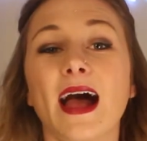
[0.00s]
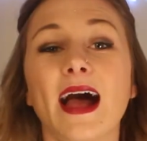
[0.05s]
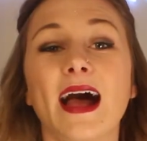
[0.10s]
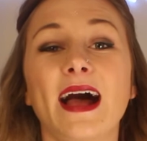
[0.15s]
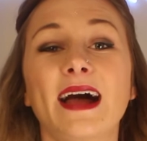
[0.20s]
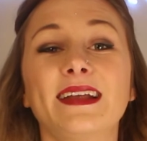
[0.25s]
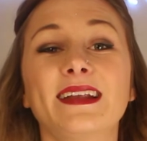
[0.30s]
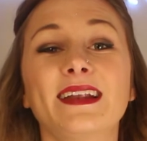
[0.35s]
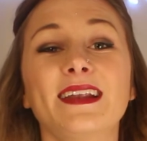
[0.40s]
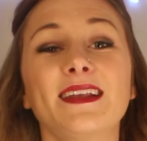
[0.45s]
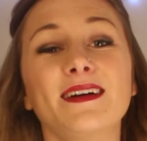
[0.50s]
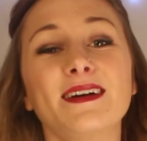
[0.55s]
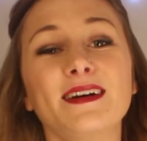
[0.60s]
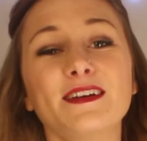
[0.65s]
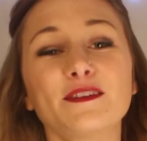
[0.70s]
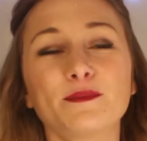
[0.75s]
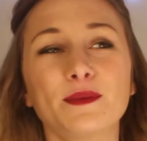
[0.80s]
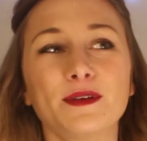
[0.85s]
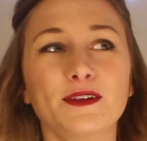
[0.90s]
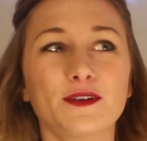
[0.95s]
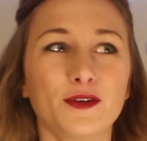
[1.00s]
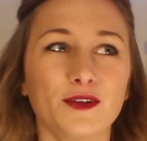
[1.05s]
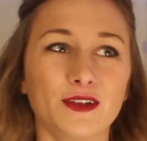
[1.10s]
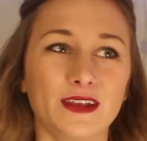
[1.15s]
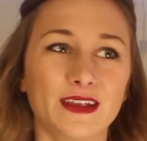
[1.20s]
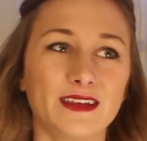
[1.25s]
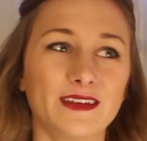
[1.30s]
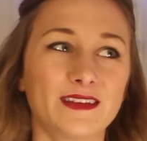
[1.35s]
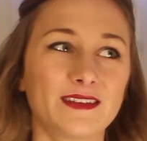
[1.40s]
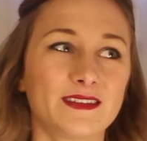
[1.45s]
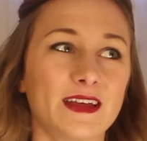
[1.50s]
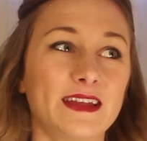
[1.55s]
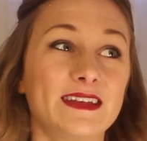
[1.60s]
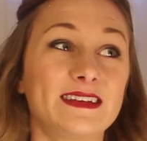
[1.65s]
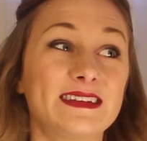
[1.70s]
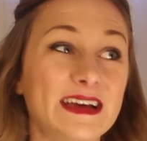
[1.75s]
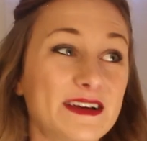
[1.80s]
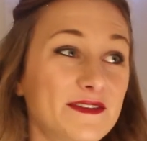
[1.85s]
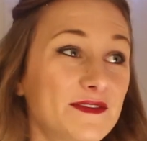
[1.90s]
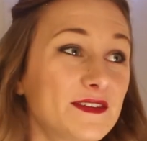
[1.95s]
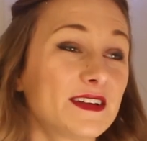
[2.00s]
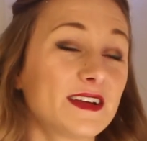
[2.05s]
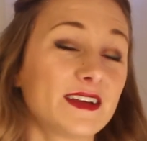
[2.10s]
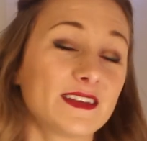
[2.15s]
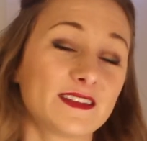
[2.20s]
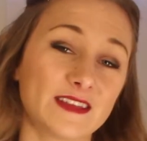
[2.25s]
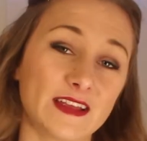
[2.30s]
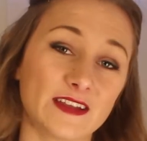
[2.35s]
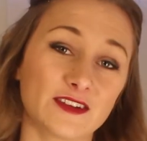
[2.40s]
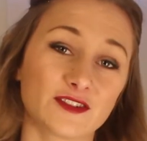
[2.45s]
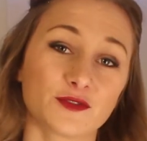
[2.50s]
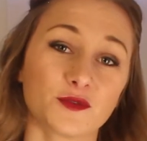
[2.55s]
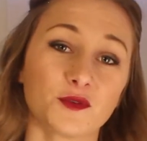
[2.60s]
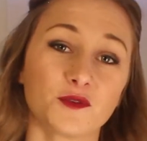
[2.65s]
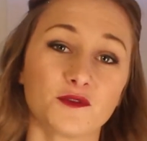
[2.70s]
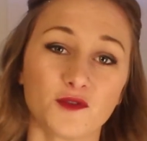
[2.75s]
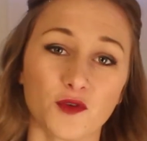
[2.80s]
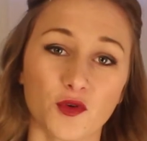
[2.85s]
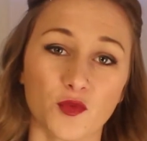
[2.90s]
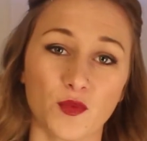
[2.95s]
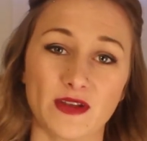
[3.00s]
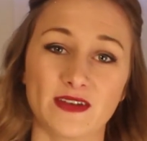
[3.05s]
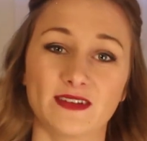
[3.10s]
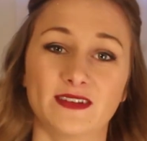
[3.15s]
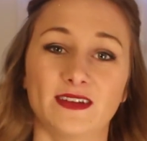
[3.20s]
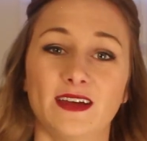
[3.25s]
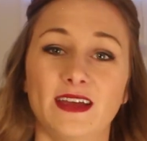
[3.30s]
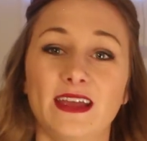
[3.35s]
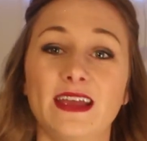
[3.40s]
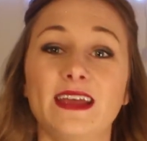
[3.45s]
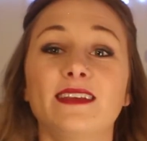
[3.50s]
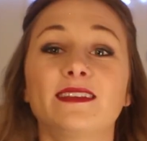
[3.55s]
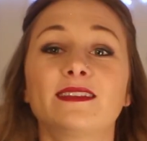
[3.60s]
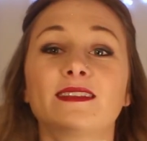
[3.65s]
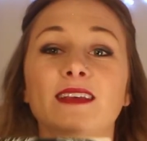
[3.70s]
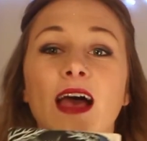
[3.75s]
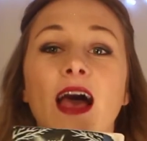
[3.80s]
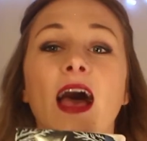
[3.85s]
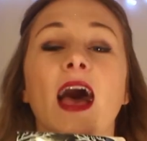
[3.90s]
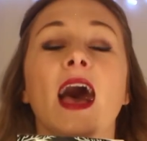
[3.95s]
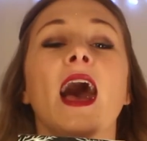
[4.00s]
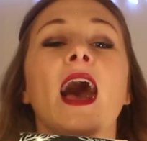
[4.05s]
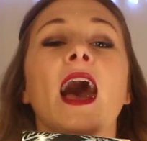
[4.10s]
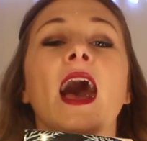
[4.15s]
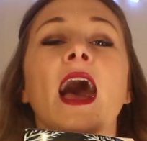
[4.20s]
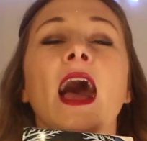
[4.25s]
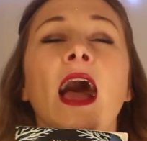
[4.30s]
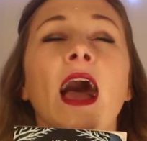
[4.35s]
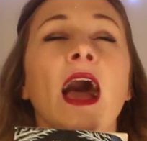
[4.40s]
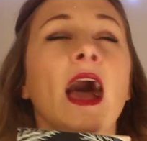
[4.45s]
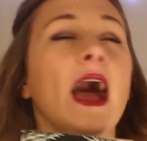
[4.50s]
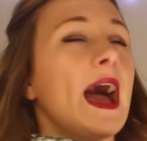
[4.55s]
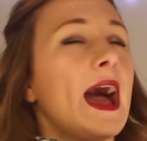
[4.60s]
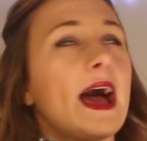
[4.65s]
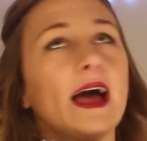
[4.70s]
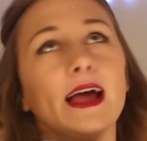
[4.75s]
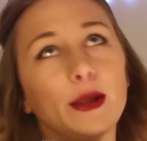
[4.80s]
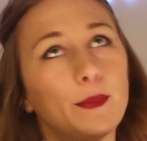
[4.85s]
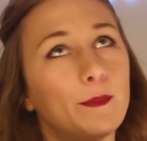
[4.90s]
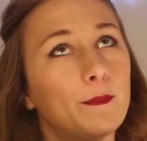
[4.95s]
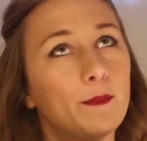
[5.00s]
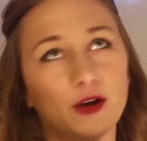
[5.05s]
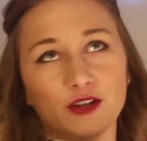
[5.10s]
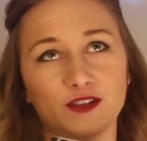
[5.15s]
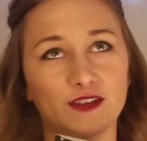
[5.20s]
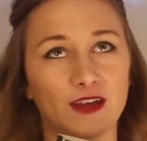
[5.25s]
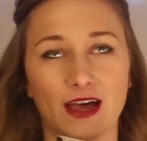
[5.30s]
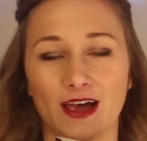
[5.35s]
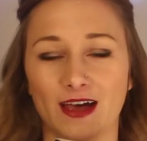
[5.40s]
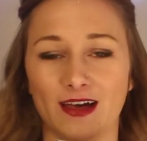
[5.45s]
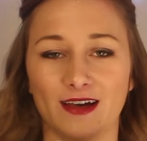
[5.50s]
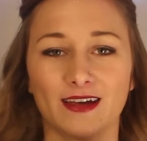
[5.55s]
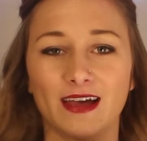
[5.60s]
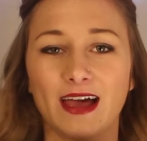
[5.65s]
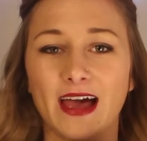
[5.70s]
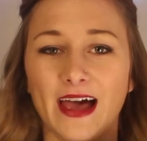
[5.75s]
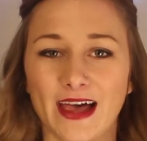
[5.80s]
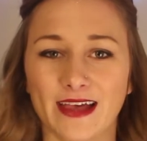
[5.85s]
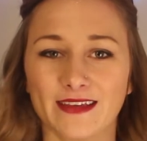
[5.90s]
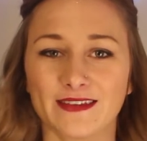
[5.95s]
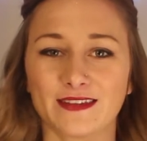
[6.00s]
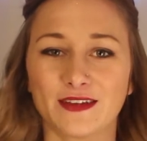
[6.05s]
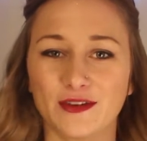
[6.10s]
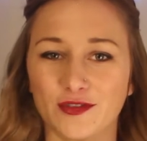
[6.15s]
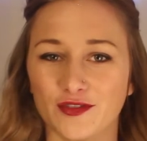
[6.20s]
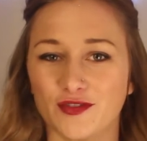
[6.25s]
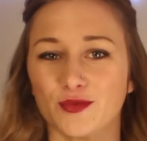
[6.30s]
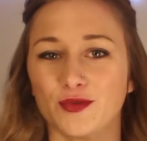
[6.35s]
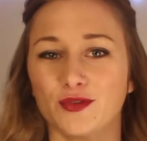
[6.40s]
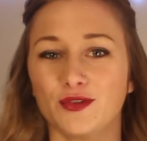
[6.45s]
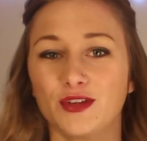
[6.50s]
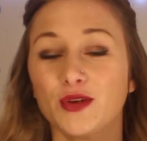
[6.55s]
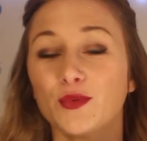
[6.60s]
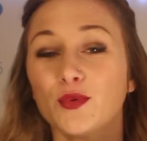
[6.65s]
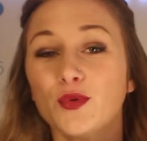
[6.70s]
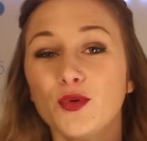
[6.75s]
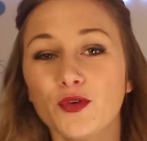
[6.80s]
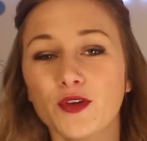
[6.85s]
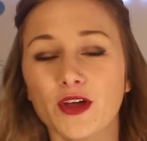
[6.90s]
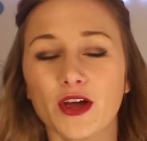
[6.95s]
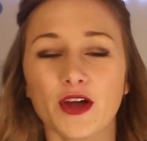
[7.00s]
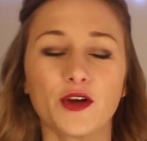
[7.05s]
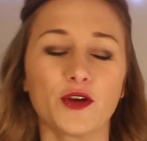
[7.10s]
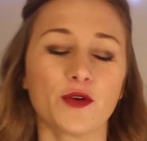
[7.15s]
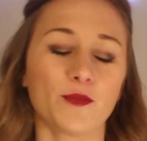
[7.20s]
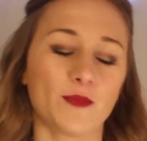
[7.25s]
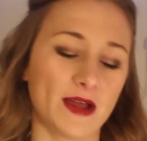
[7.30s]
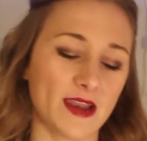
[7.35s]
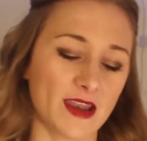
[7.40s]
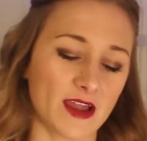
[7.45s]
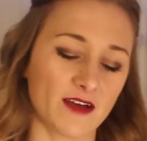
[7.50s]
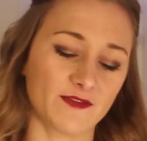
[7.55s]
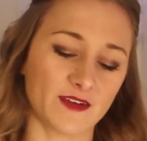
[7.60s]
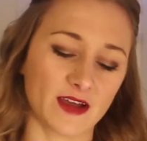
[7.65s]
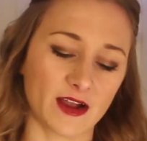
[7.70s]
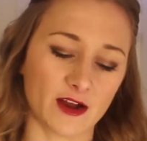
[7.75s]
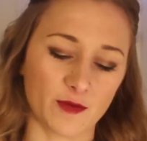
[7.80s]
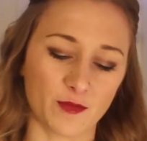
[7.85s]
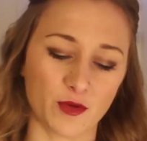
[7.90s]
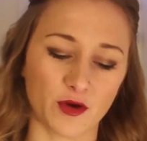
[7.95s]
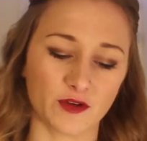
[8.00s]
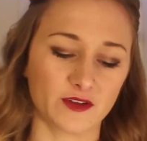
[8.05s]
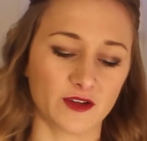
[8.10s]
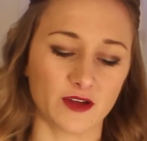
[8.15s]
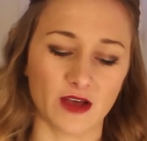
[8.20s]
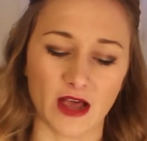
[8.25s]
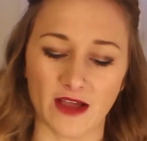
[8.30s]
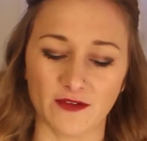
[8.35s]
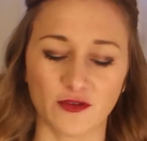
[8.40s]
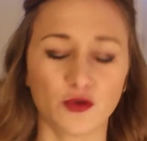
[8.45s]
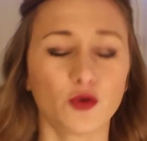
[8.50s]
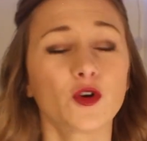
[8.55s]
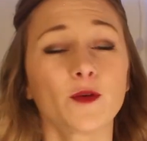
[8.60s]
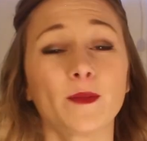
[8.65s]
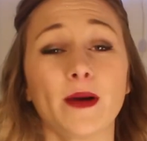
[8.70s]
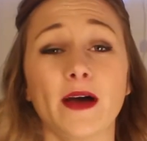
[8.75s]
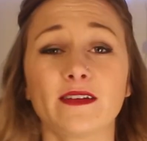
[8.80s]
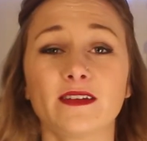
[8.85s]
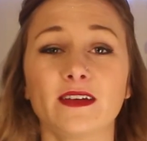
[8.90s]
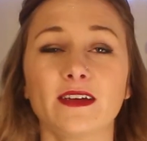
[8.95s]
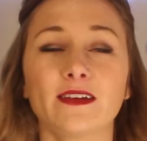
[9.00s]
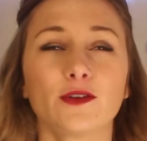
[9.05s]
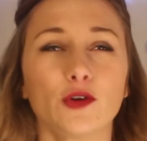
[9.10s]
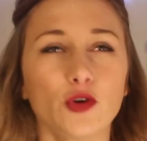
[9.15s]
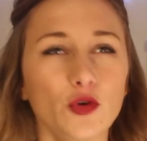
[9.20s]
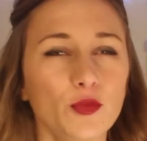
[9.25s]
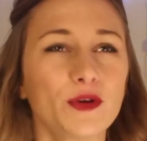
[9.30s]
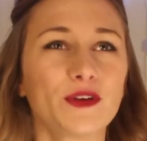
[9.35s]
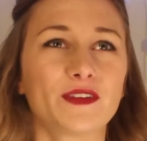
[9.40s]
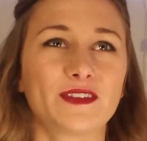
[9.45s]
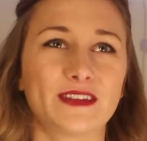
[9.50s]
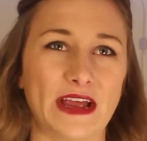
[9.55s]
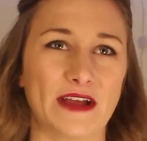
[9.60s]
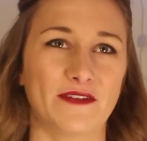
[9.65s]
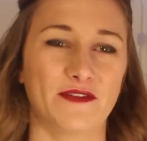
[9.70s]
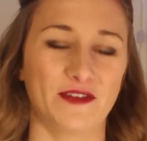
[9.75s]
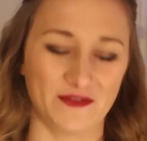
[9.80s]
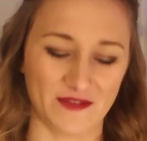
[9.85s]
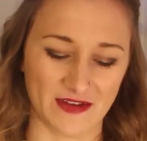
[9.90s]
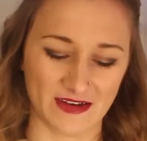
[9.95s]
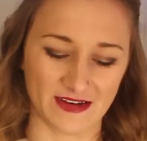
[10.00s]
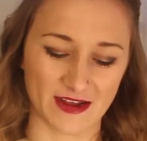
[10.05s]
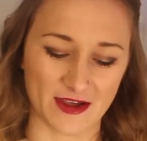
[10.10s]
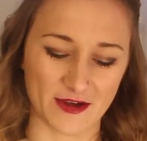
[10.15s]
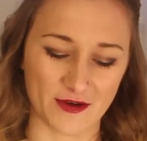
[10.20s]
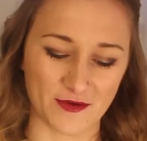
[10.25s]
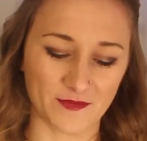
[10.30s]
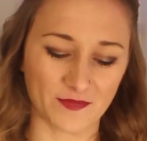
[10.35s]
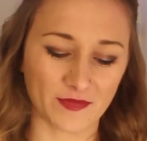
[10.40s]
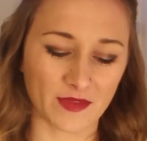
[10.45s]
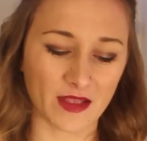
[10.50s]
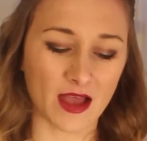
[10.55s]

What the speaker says: And last but not least, a definite essential for winter is Harry Potter, as usual. You all know my love for Harry Potter. I talk about it almost every video.